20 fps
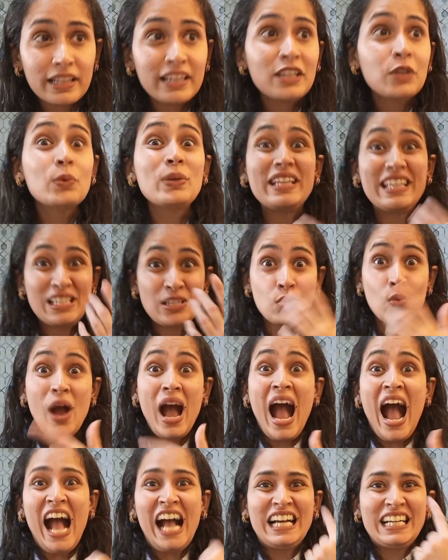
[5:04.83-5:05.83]
Then you need to
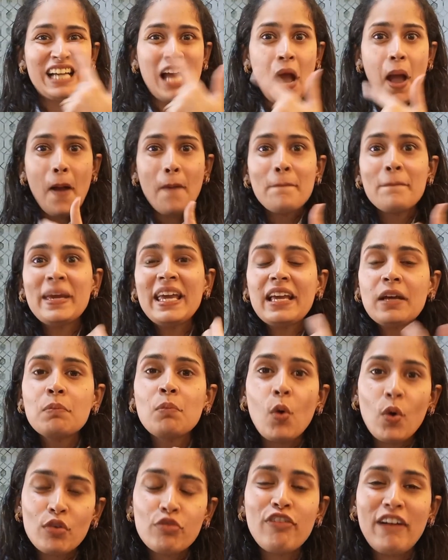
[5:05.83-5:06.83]
make
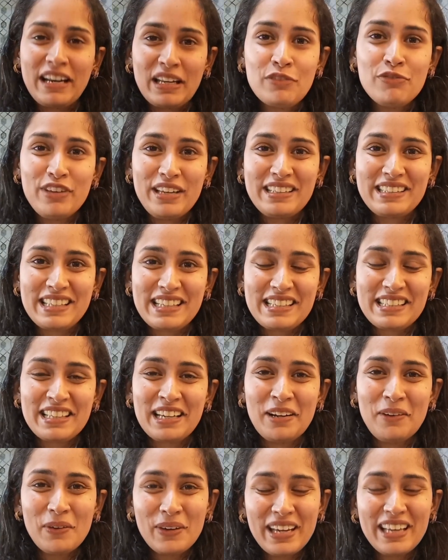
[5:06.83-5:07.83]
more funny faces.
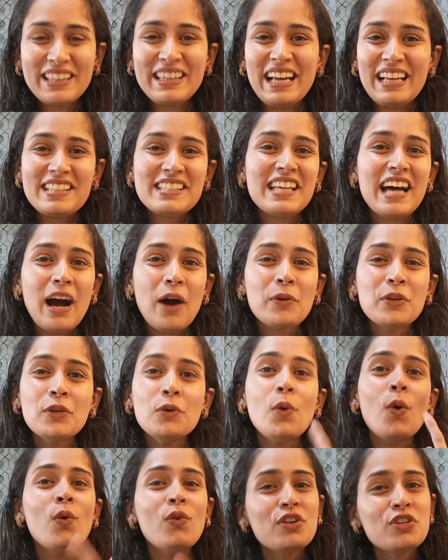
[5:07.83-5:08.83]
Okay, that's how you
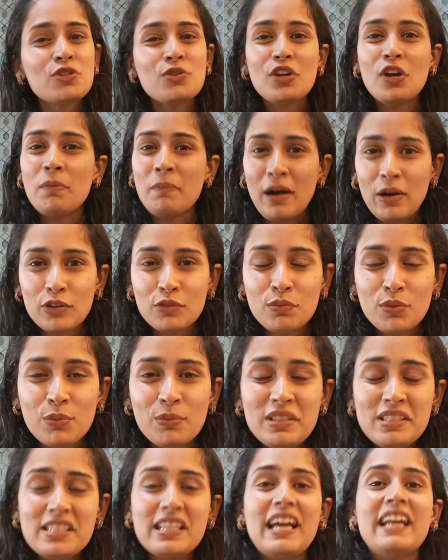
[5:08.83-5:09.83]
overdo your mouth
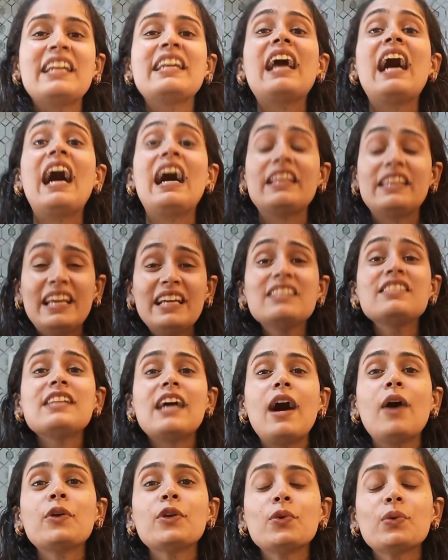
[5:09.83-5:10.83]
movements, and that's
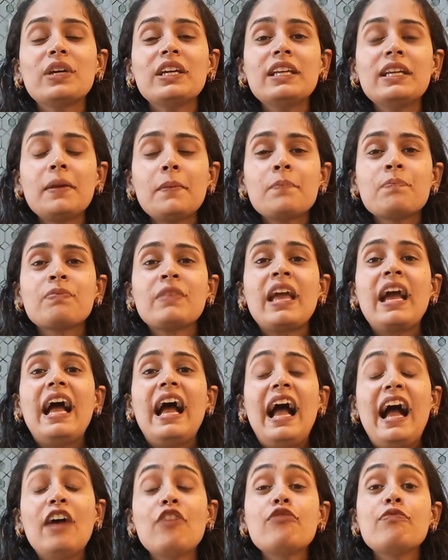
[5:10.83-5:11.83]
how you can
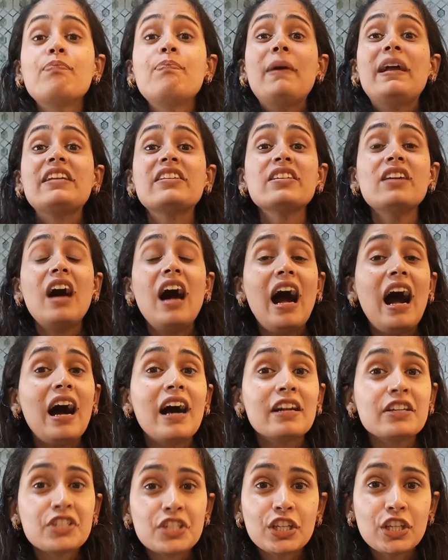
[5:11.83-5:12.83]
have better
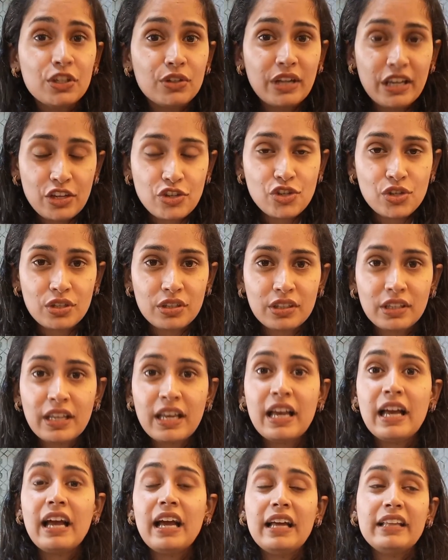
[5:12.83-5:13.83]
articulation.
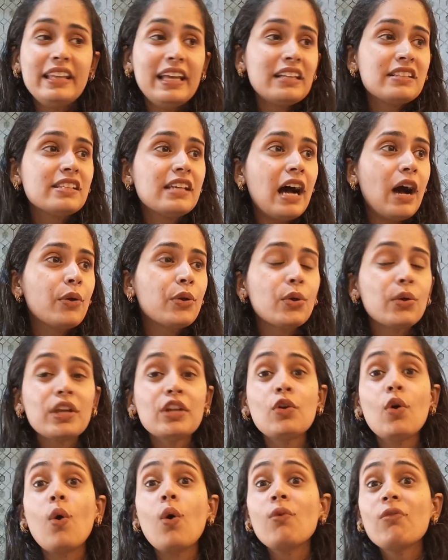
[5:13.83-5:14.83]
That's how you
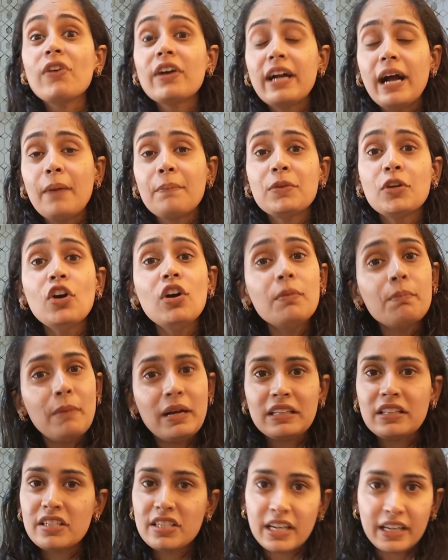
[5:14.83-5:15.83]
can overcome your
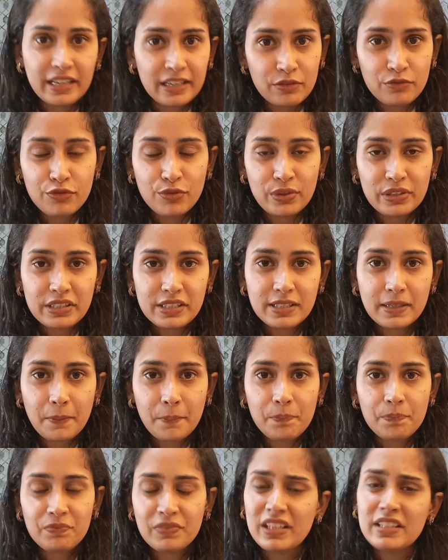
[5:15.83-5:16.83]
mother tongue influence.
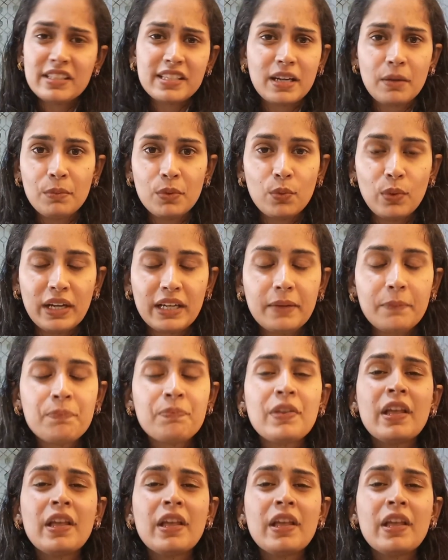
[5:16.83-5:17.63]
That's number one.